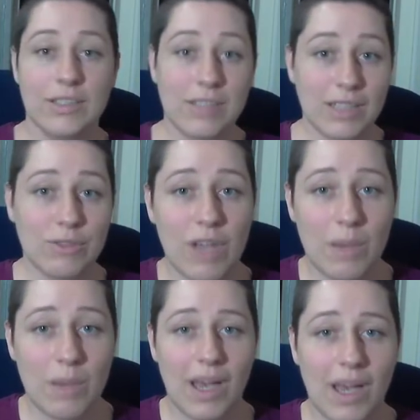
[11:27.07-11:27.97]
So thanks for
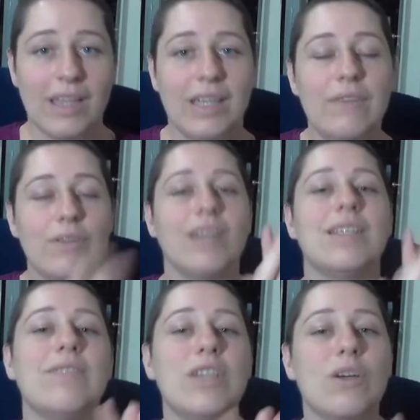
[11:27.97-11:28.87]
dropping by. If you
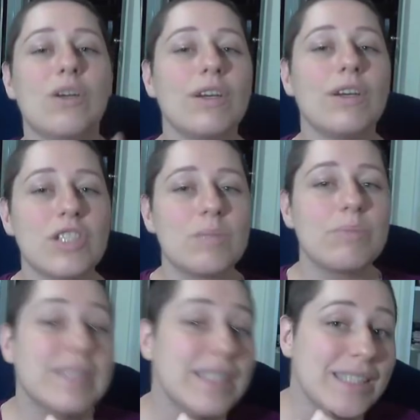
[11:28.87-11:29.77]
guys have any questions,
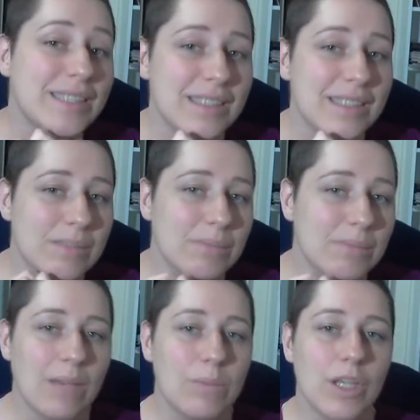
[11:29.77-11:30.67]
please leave
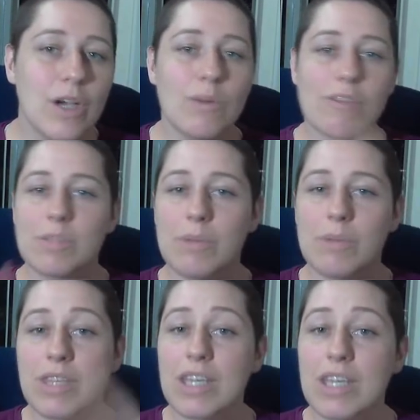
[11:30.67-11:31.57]
them down below, whether it's
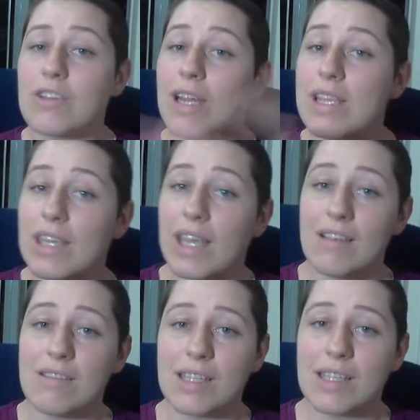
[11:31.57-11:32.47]
about this or anything
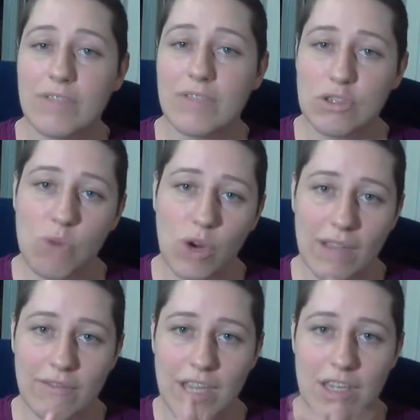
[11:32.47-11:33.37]
else. I'd love to do
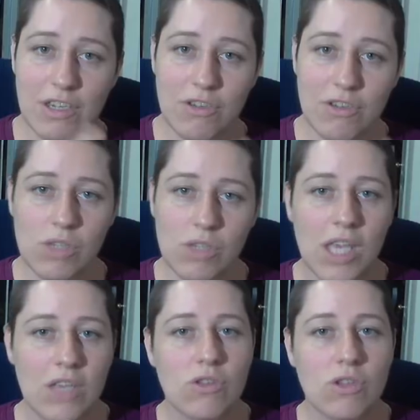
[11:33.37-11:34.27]
more FAQs.
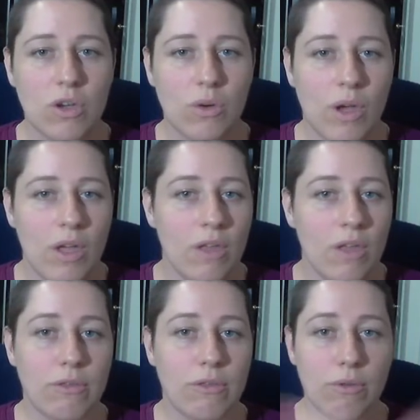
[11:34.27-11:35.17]
So
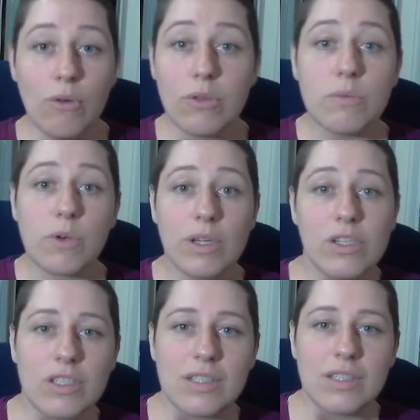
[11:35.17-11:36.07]
throw them
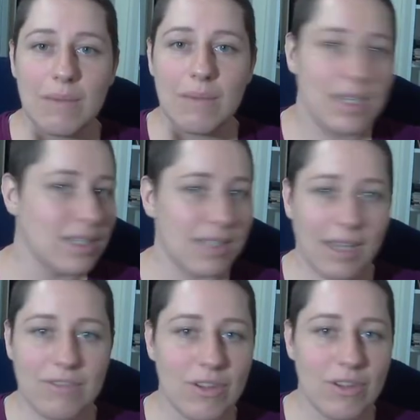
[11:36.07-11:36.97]
questions at me, because
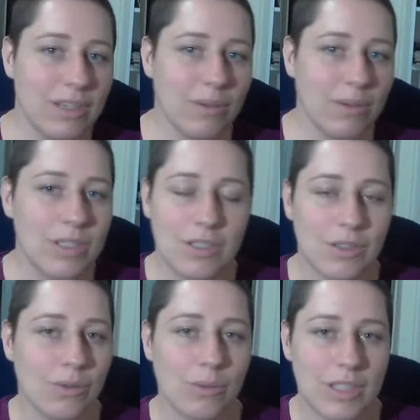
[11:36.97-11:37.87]
I have no idea what to
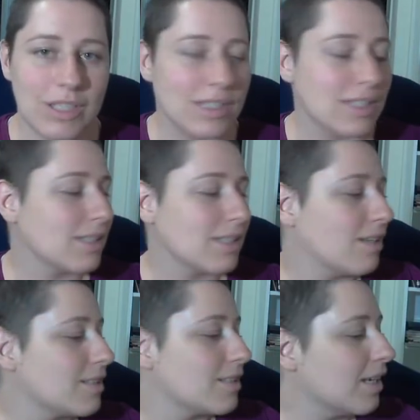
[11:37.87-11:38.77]
do with these things,
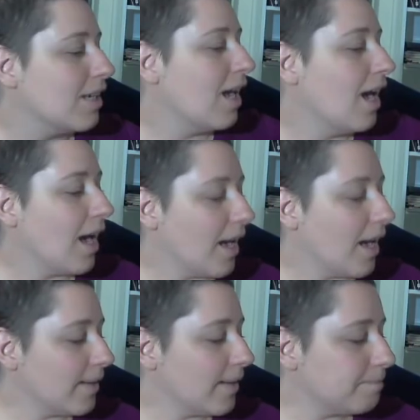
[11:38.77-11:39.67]
honestly.
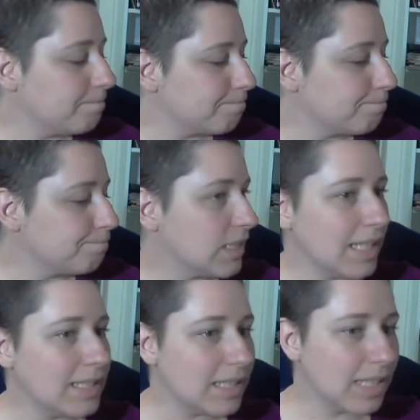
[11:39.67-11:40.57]
And
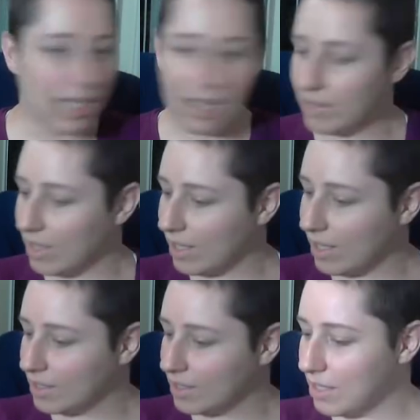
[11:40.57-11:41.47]
that's it. I've
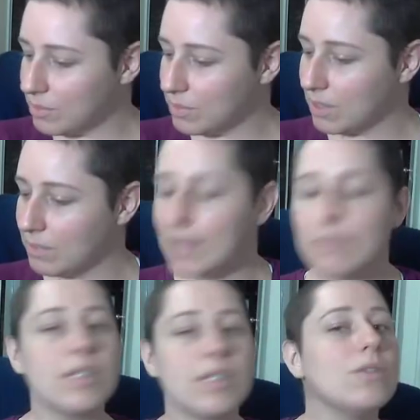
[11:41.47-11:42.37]
got an announcement
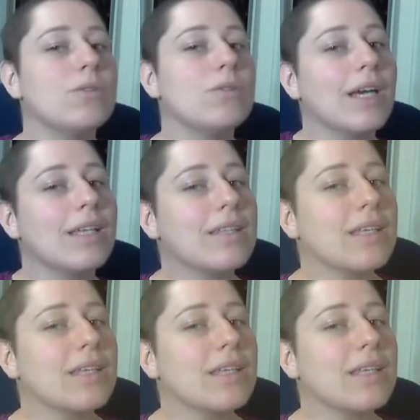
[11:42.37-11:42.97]
coming up soon, I